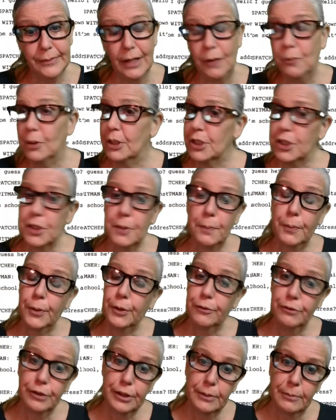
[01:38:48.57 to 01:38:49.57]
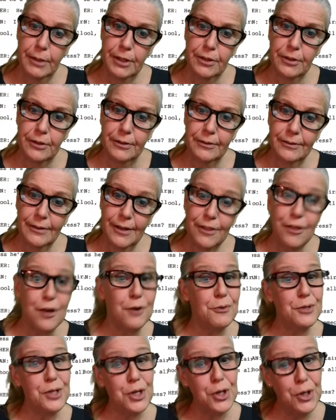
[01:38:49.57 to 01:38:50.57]
I wasn't a perfect mother. I
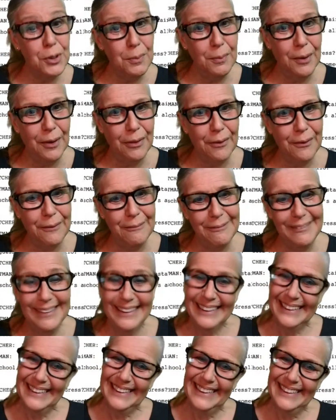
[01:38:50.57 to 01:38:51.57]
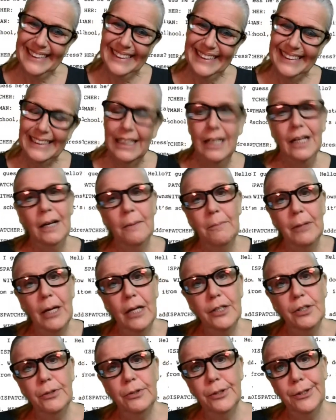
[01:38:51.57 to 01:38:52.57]
thought I was a good mother,
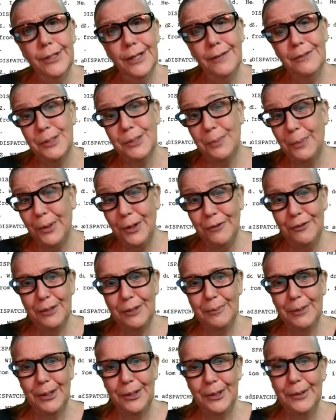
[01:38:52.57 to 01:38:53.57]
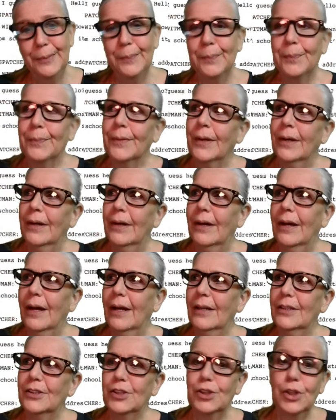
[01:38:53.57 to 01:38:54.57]
but I don't know that I was a perfect mother.
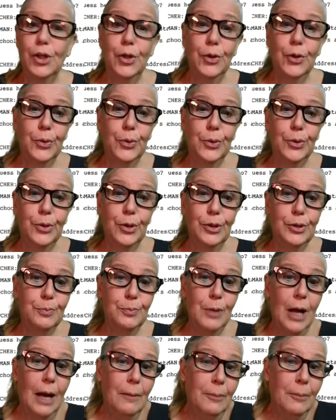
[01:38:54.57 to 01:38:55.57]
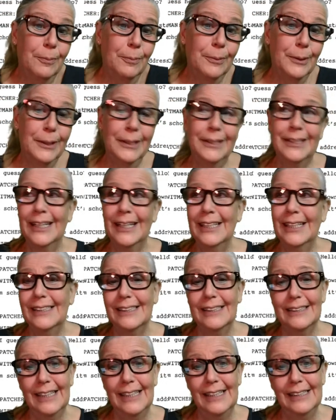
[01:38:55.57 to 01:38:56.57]
And so there's probably
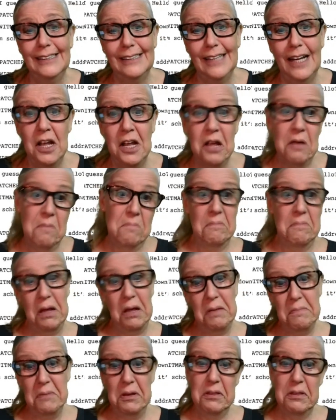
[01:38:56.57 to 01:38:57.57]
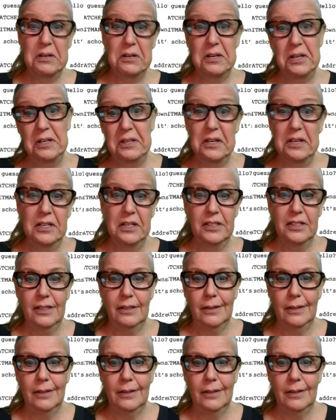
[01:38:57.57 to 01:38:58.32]
things that they say, my mother did this.